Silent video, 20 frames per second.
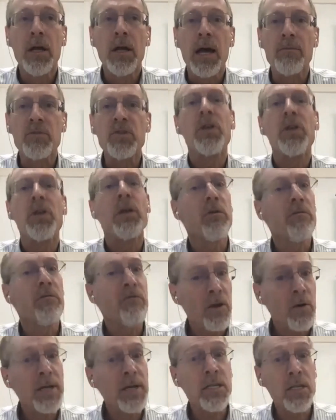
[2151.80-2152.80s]
So they were
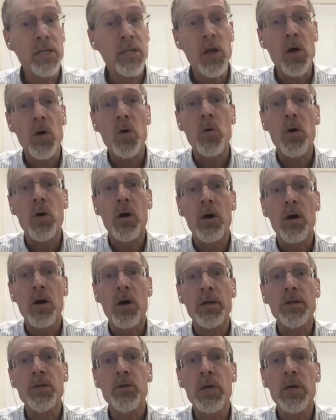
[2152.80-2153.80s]
very slow
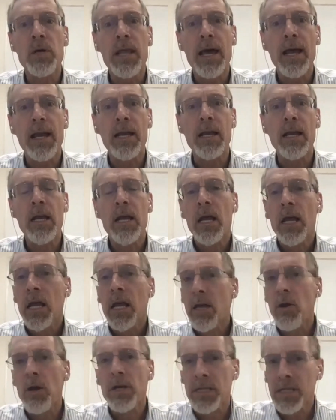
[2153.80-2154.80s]
on doing that. And
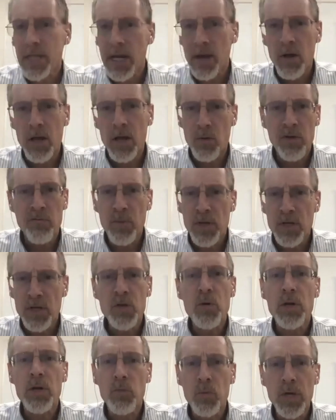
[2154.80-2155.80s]
I'll just say we've been
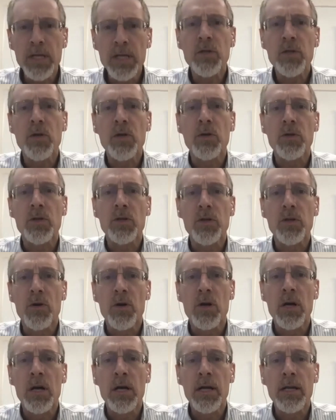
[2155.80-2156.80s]
doing research
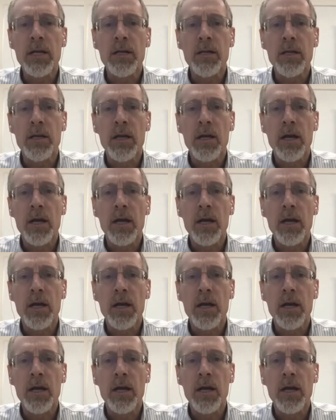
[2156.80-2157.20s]
on